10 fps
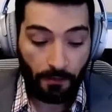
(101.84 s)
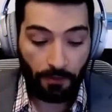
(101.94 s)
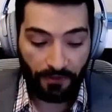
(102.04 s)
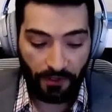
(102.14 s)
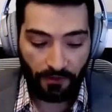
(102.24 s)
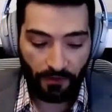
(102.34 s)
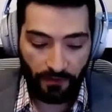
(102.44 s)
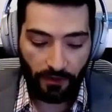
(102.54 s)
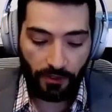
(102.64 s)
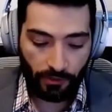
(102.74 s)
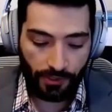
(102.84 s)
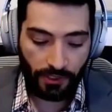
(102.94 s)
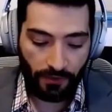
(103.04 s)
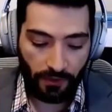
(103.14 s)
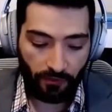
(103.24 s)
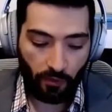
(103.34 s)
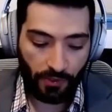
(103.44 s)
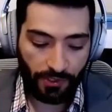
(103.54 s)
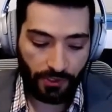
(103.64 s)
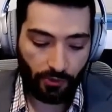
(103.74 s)
But the very interesting thing, of
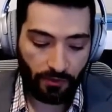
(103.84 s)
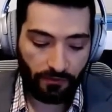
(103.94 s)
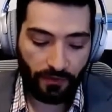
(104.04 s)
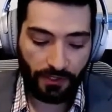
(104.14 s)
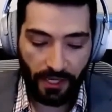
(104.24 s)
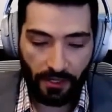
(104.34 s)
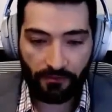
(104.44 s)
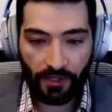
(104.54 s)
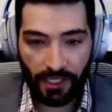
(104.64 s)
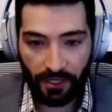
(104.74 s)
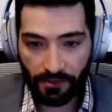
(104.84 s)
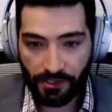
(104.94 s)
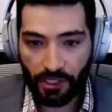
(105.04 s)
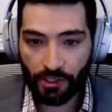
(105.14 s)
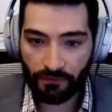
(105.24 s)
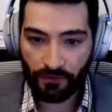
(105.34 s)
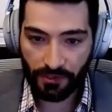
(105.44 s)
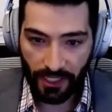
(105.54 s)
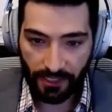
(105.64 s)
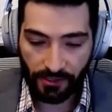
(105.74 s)
course, is sort of the date of the canonization of the
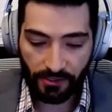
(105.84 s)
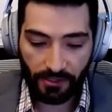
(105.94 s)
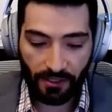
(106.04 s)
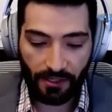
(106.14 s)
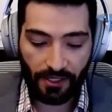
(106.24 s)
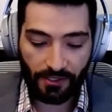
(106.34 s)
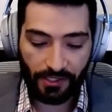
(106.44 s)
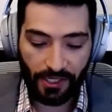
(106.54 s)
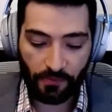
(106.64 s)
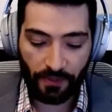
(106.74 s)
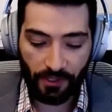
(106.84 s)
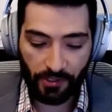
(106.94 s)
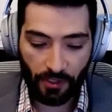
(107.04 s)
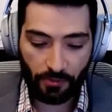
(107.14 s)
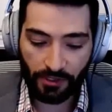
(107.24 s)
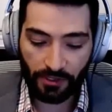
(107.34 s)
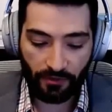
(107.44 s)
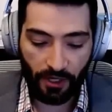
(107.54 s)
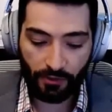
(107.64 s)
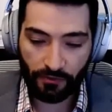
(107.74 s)
text has been a subject of
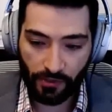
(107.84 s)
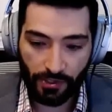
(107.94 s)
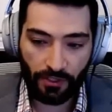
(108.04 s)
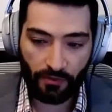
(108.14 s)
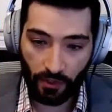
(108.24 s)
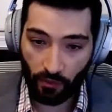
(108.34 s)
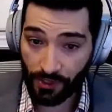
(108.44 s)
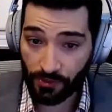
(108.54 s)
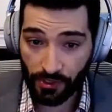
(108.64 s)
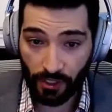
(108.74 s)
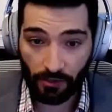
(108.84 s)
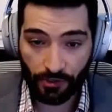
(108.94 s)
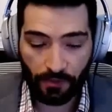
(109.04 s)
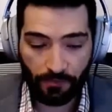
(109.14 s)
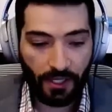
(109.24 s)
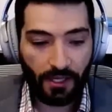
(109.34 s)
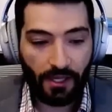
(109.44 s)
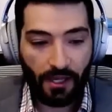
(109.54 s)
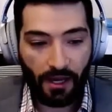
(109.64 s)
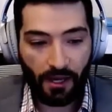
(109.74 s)
controversy in Western scholarship.
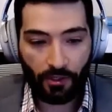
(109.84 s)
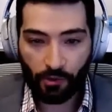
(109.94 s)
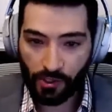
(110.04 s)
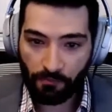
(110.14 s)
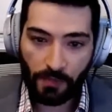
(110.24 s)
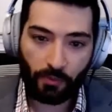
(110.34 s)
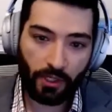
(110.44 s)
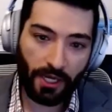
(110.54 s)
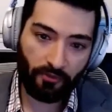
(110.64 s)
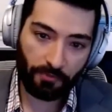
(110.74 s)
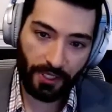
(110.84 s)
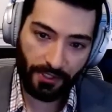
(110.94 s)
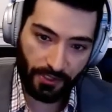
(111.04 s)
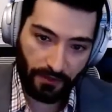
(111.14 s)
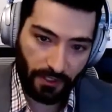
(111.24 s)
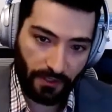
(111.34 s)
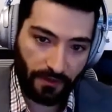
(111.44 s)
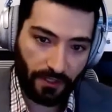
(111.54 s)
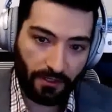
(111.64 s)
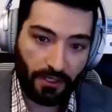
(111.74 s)
Some people kind of place
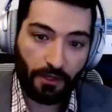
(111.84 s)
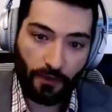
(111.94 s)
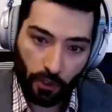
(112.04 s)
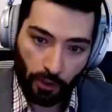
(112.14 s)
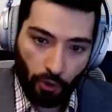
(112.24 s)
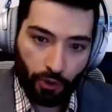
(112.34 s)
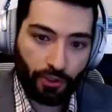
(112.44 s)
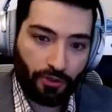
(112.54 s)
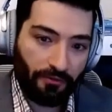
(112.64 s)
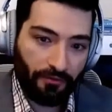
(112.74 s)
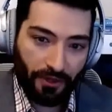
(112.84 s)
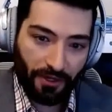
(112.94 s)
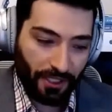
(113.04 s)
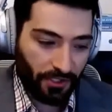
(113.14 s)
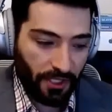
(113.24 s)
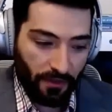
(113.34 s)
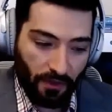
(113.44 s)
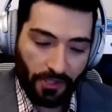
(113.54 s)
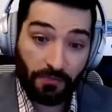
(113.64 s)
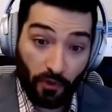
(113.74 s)
the closure of let's say the
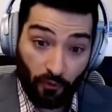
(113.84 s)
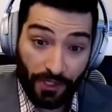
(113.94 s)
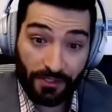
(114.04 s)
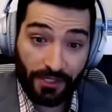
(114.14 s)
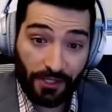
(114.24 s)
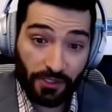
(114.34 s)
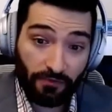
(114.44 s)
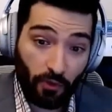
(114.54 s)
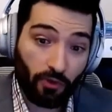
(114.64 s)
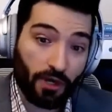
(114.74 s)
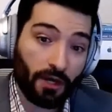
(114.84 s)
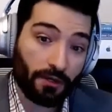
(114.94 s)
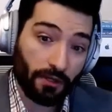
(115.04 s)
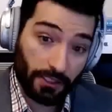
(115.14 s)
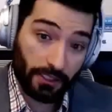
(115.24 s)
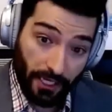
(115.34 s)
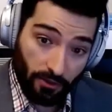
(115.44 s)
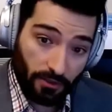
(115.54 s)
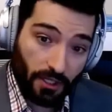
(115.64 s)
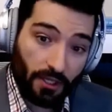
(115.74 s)
Rasm, the written text of the Quran
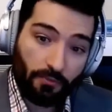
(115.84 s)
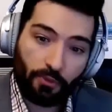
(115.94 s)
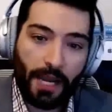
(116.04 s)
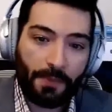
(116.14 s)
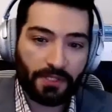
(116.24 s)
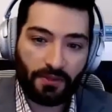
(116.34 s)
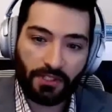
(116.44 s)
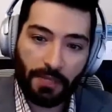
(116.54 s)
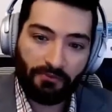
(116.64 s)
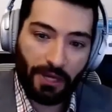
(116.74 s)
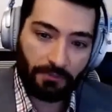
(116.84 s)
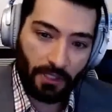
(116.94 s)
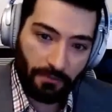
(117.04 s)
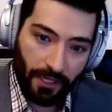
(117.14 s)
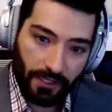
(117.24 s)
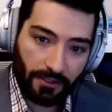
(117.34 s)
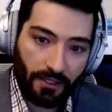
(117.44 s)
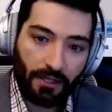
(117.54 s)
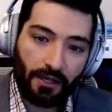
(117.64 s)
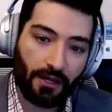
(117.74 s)
later, perhaps at the time of Abd al-Malik.
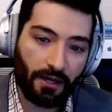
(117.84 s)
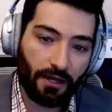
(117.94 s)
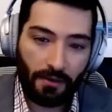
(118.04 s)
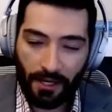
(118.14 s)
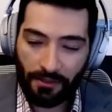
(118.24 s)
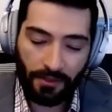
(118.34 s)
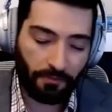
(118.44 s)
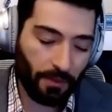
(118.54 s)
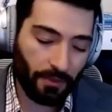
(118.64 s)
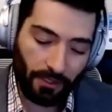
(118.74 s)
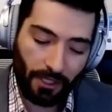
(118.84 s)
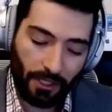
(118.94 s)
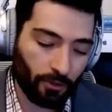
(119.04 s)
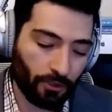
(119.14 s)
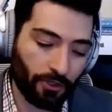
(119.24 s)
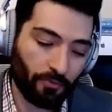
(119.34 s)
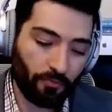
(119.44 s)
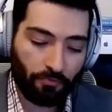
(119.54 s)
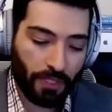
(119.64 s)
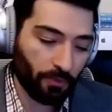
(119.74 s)
And I think maybe a lot earlier
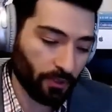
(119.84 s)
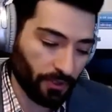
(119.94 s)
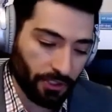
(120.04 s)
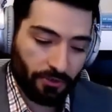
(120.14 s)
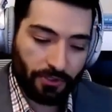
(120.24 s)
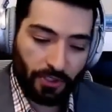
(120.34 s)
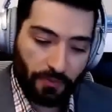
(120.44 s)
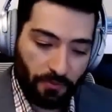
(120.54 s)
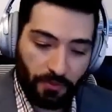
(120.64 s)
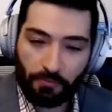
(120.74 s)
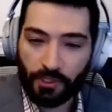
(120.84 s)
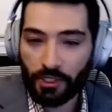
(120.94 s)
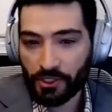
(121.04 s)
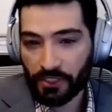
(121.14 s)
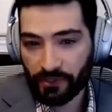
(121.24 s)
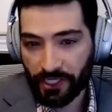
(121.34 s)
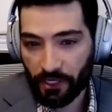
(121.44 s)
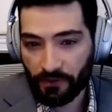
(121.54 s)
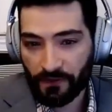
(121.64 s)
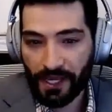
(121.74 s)
people considered it to be potentially even
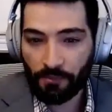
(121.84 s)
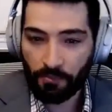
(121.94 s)
later than that.